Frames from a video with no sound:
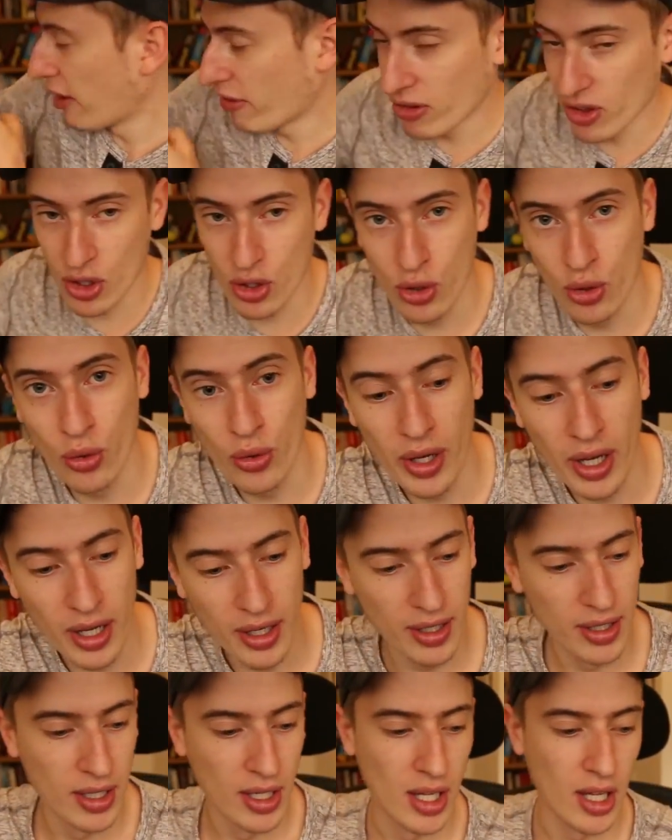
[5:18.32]
there in the
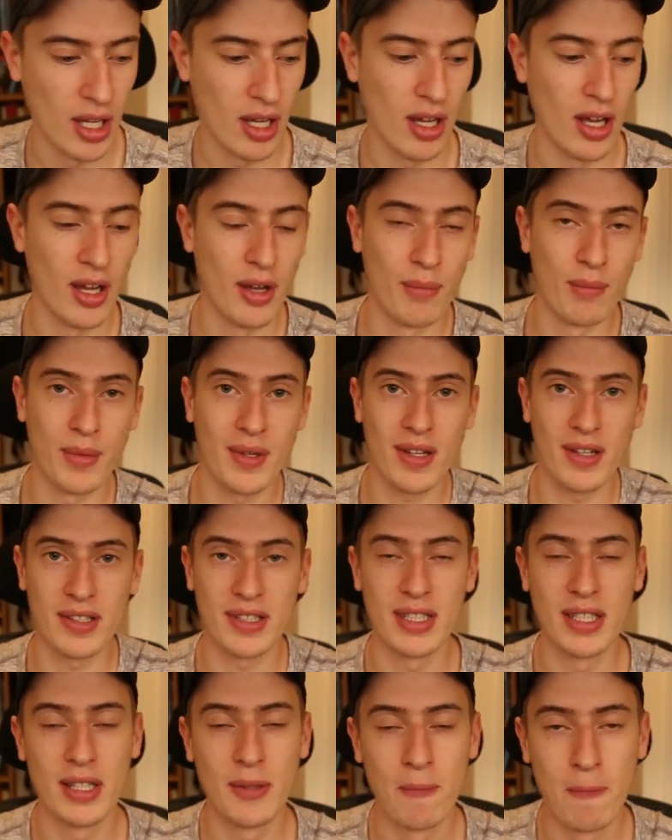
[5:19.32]
corner. Um, you
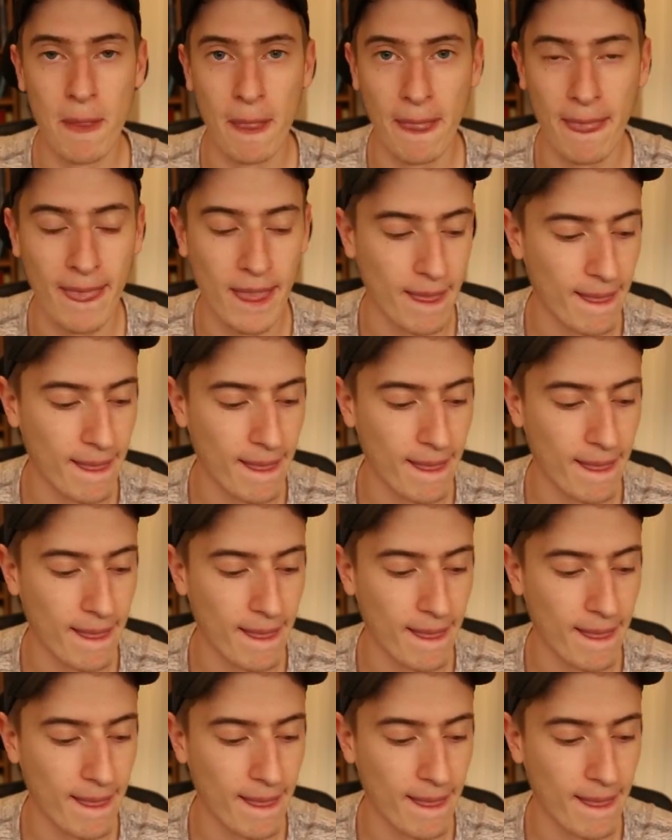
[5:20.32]
can't see them.